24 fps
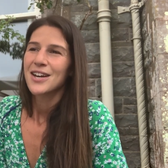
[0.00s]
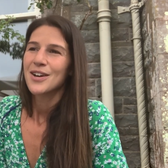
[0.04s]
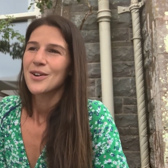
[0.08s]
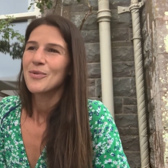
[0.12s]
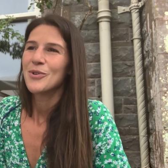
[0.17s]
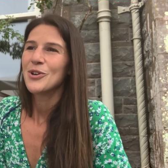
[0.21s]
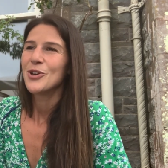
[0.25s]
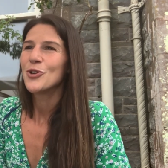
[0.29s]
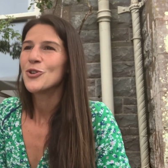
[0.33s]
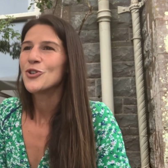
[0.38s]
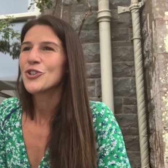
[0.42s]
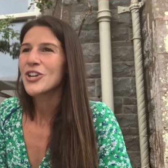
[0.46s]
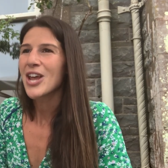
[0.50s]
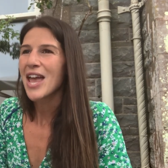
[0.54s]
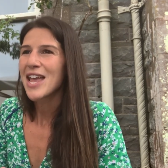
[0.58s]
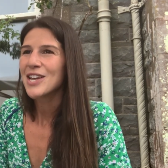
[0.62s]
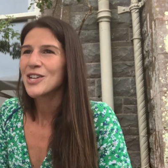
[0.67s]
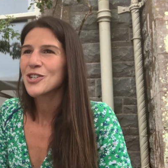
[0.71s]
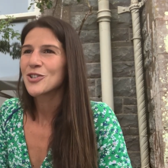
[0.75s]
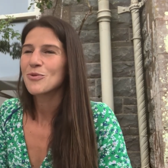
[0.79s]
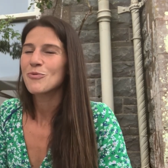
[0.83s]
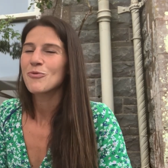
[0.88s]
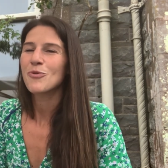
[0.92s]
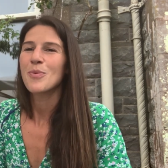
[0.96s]
when you
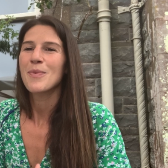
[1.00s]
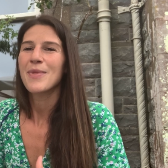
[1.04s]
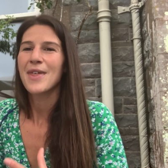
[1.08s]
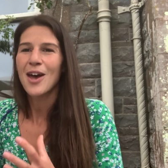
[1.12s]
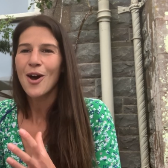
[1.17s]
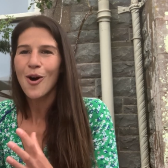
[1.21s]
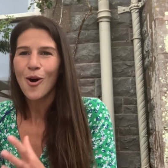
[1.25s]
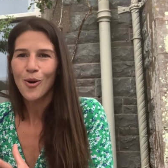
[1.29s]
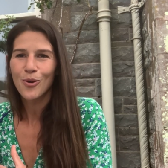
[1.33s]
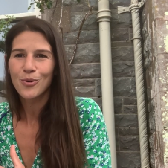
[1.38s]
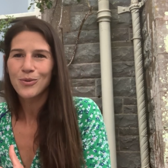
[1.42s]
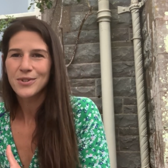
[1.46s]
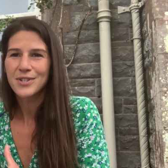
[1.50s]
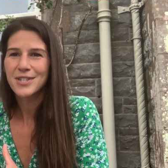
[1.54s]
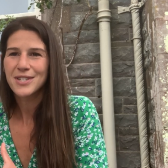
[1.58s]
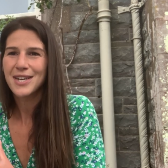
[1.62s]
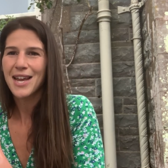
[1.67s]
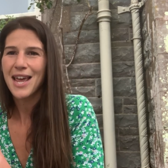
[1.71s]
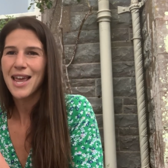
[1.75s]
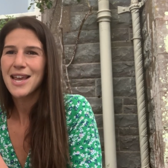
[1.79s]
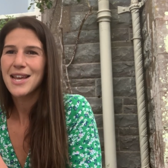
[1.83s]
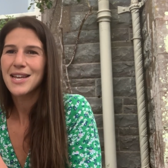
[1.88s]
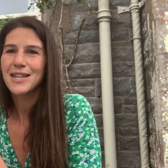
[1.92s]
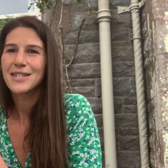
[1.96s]
change them from their whole
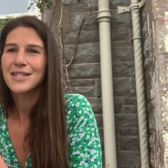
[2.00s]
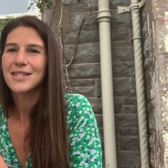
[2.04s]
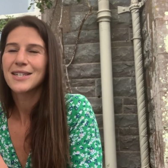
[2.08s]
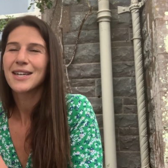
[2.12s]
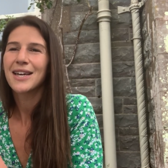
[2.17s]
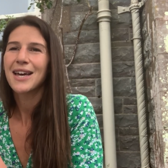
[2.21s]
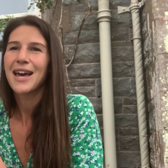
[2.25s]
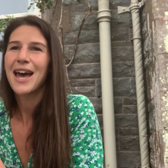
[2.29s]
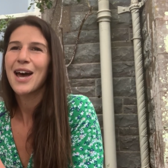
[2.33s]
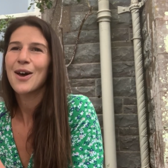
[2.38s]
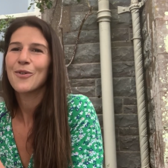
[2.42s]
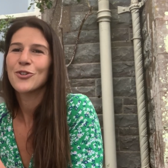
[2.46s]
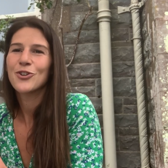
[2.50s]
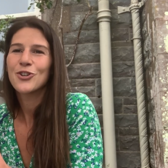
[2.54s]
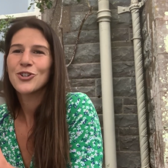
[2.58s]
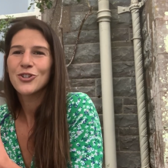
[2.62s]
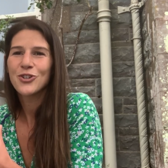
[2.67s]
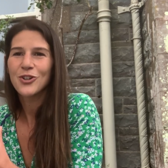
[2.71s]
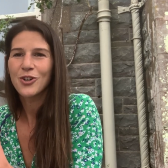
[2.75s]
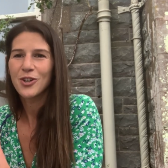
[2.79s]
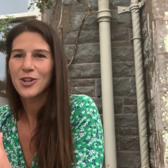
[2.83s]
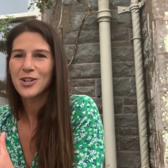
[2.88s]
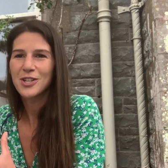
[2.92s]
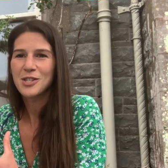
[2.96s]
state, how the
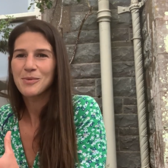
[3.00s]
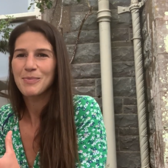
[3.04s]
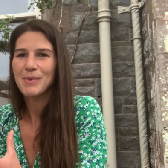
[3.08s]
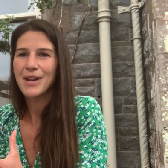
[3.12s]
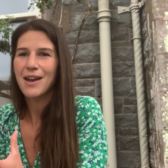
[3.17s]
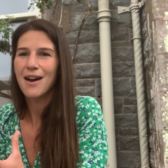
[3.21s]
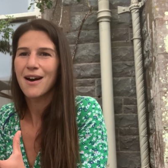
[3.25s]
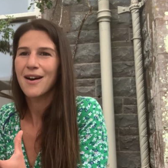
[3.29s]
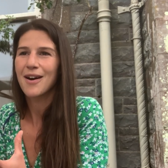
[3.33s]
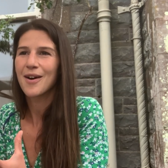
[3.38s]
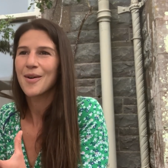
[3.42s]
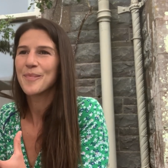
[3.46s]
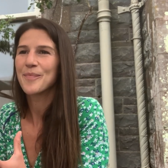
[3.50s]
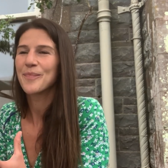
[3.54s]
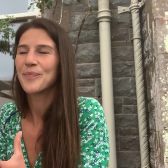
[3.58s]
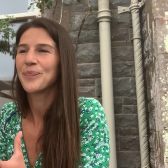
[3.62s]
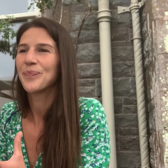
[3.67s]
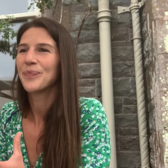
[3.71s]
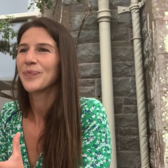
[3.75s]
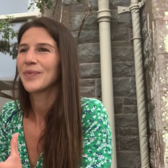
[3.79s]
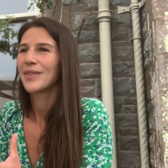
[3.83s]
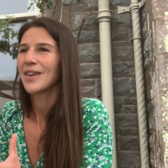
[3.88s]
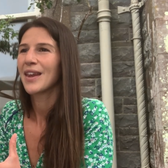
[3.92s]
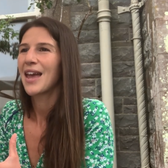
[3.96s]
sugars become
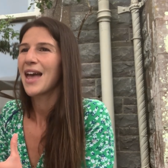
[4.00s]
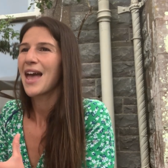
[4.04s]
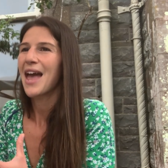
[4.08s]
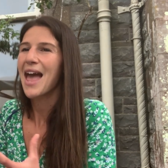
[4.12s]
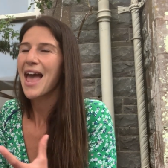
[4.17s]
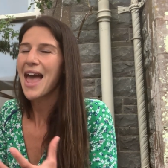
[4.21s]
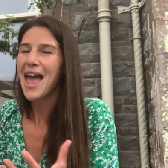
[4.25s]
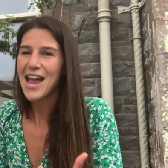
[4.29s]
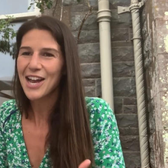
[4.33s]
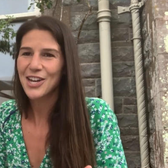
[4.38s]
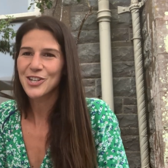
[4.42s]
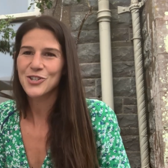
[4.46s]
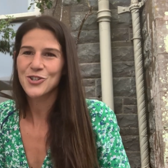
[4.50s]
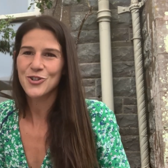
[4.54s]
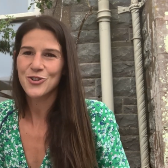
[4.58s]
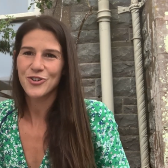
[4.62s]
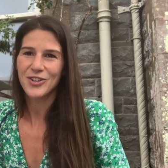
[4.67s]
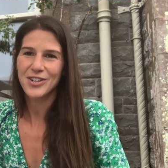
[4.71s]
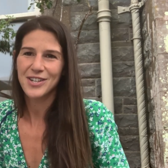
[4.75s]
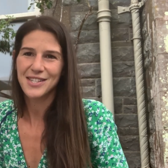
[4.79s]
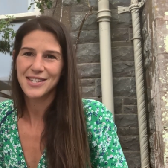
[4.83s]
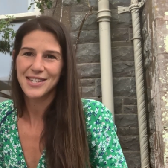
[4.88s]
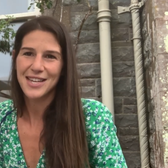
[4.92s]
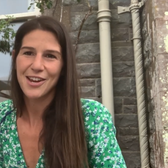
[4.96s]

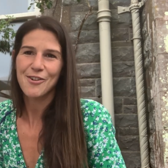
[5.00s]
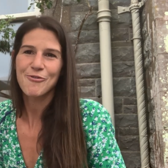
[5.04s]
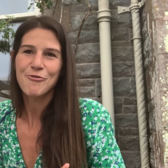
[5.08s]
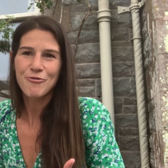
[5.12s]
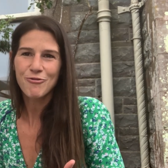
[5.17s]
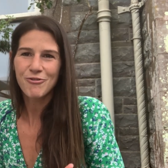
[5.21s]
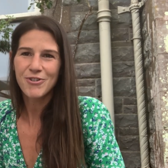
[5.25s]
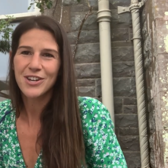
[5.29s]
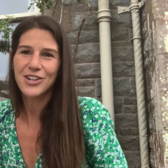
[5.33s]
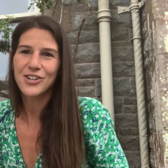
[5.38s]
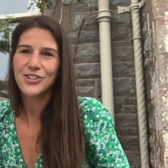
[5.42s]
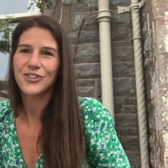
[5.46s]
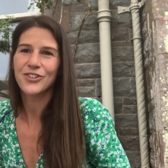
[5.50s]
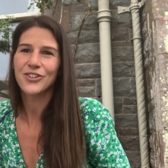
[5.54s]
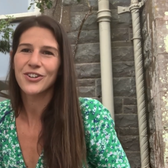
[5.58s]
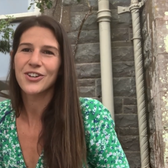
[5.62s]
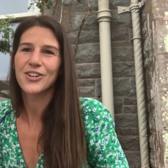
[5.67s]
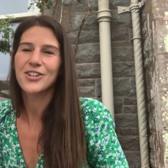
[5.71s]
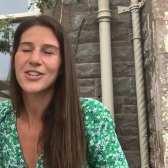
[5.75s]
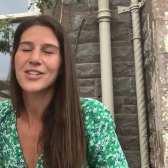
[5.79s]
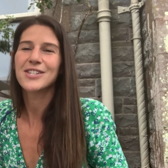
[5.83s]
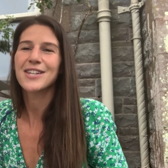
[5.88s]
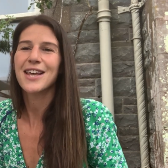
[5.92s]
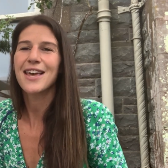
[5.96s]
extrinsic, free
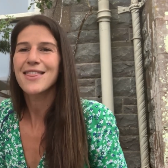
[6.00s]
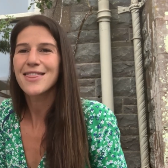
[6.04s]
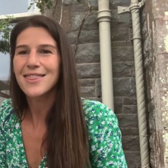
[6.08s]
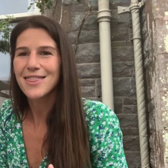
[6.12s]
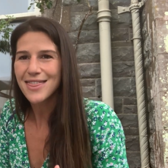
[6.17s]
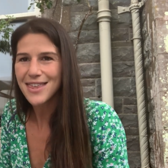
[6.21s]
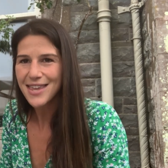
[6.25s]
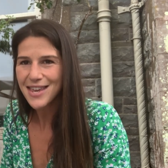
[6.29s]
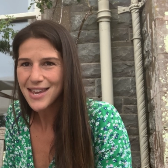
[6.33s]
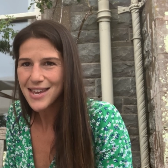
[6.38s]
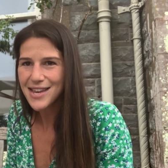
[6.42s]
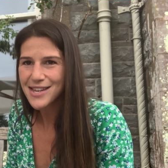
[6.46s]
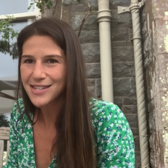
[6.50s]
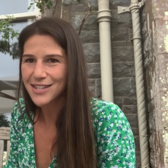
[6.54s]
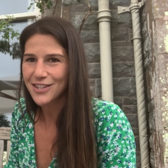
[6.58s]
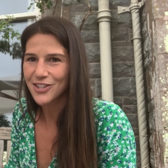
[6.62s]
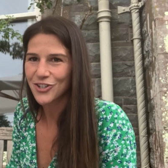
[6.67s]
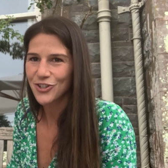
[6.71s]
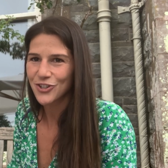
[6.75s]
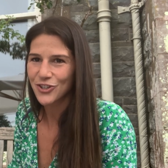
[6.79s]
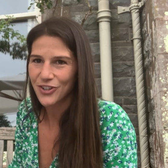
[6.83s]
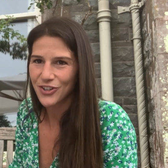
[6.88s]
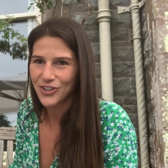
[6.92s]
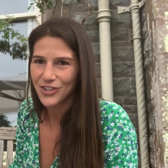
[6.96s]
sugars. And these are
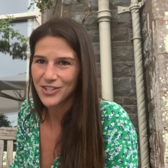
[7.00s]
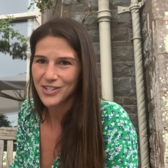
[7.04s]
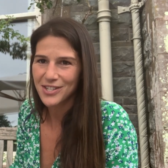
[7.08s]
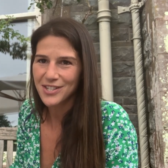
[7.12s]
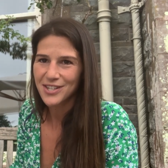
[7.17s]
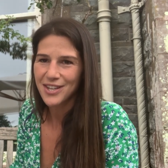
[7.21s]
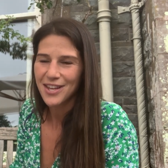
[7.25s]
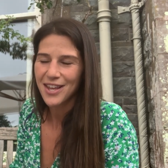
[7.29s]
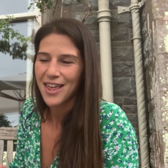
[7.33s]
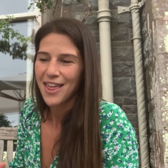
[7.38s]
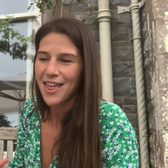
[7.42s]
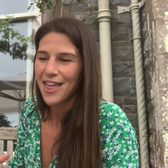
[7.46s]
the sugars